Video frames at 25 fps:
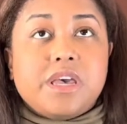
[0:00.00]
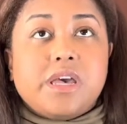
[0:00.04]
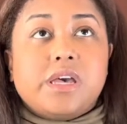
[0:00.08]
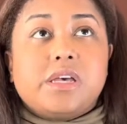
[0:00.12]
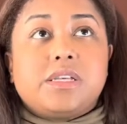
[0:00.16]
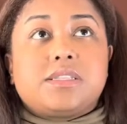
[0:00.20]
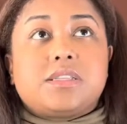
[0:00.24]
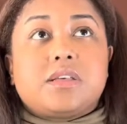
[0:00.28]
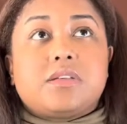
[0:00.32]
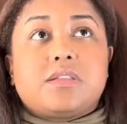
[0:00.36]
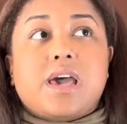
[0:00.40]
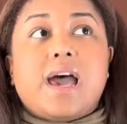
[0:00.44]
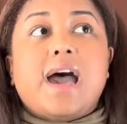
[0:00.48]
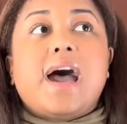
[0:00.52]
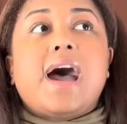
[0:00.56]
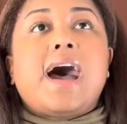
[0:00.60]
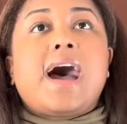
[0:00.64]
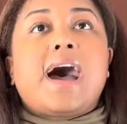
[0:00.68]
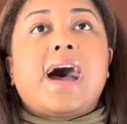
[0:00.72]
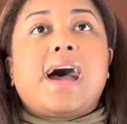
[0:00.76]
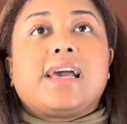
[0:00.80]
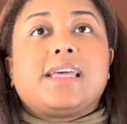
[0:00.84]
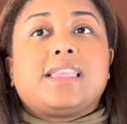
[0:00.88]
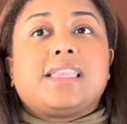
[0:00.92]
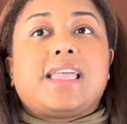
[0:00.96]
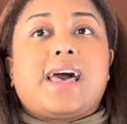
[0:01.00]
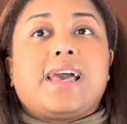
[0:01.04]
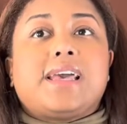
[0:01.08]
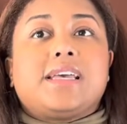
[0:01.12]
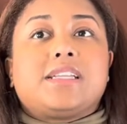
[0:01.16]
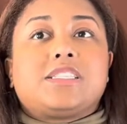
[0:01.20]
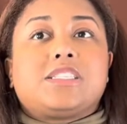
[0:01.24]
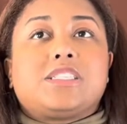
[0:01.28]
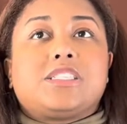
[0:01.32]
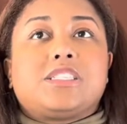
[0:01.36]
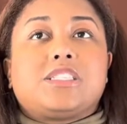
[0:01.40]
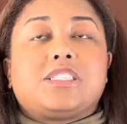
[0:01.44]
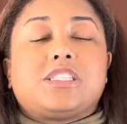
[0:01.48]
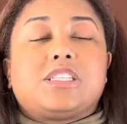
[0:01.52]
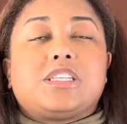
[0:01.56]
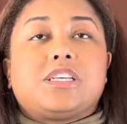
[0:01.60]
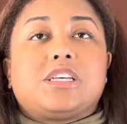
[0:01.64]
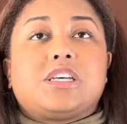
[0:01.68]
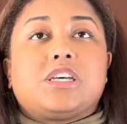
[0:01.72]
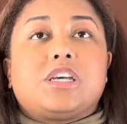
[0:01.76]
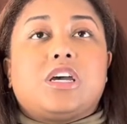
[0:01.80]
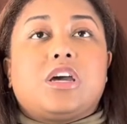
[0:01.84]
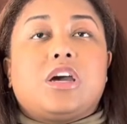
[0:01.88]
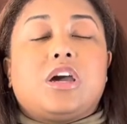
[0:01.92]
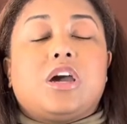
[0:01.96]
So that highlights
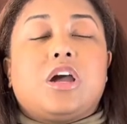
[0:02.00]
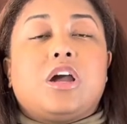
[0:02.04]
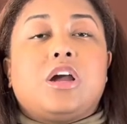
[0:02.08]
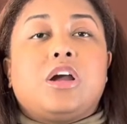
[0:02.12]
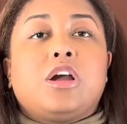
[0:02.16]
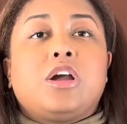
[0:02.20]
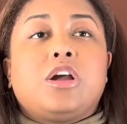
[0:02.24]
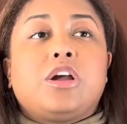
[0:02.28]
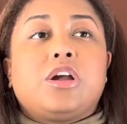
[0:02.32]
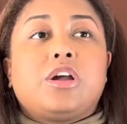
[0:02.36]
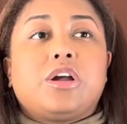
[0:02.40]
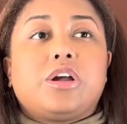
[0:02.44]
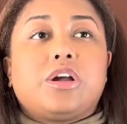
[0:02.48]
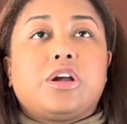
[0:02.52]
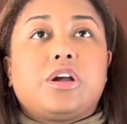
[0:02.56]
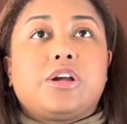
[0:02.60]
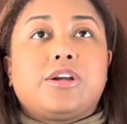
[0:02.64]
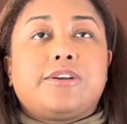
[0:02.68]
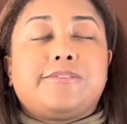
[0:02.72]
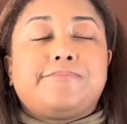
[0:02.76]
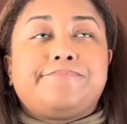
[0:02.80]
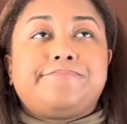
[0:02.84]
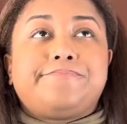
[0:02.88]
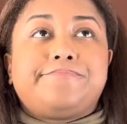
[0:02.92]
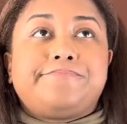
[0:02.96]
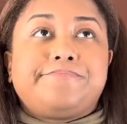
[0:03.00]
her,